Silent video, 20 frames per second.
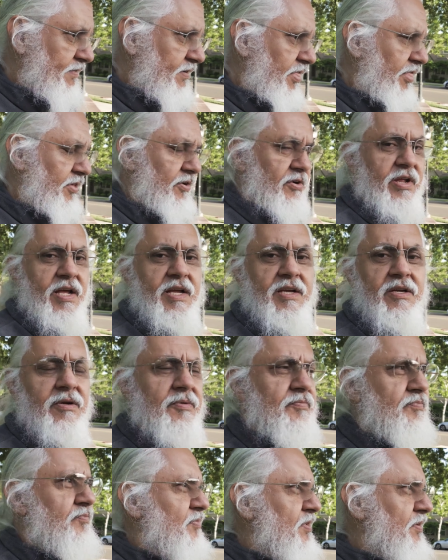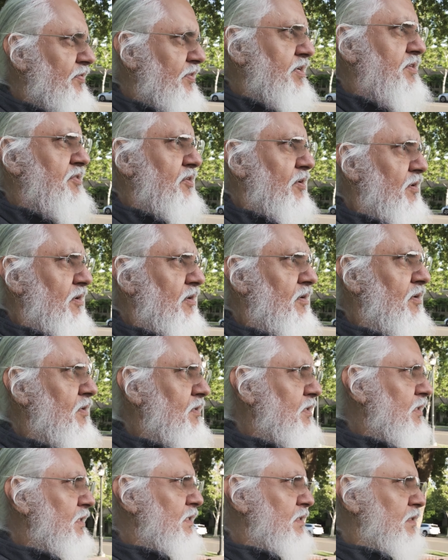a 30-acre. These are
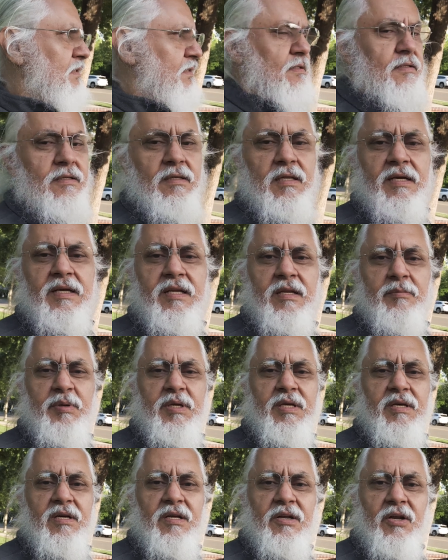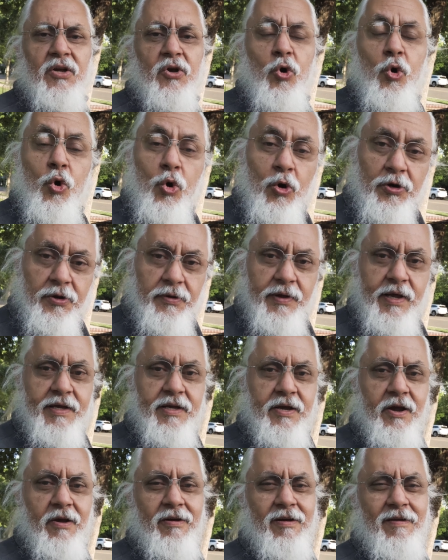lucky to be on a 1/4
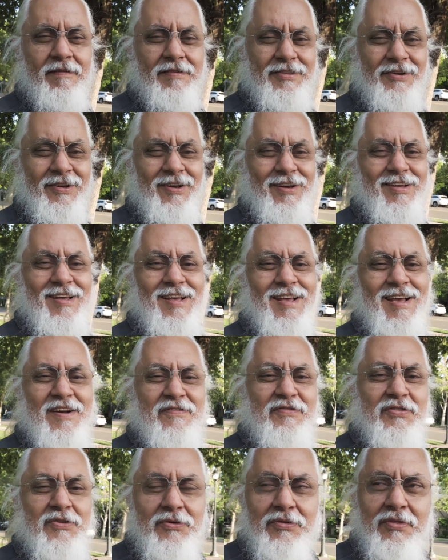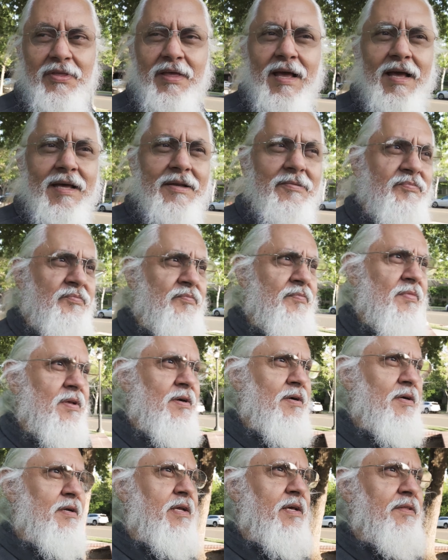acre if they're that.
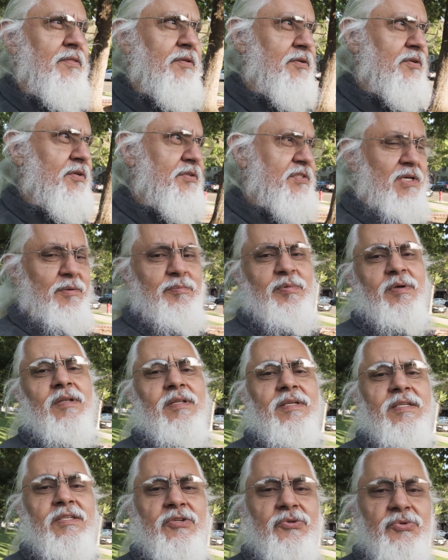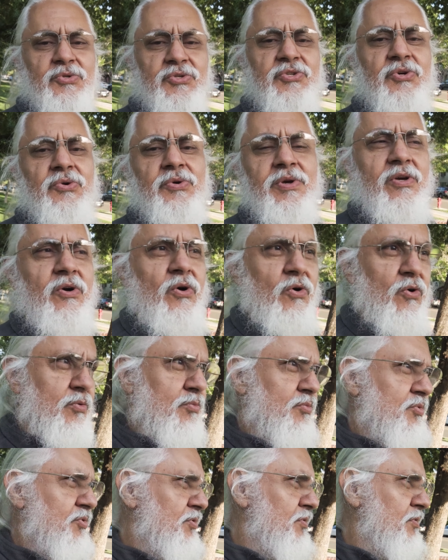Again, they're typically 2-story
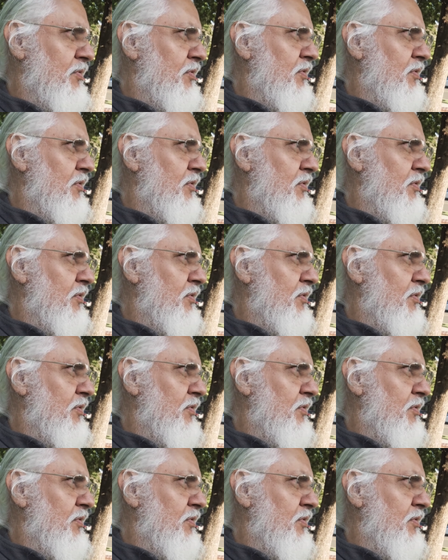homes,